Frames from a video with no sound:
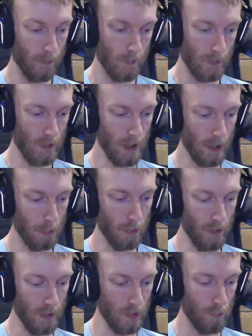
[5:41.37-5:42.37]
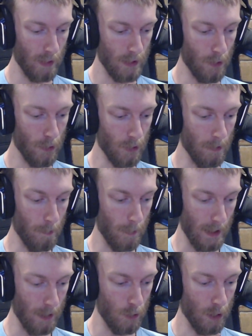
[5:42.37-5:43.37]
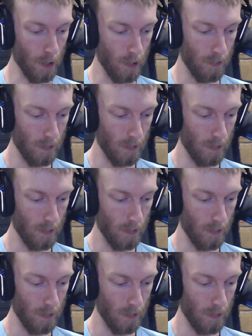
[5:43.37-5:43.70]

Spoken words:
Second Professor's Research and Pidgeot.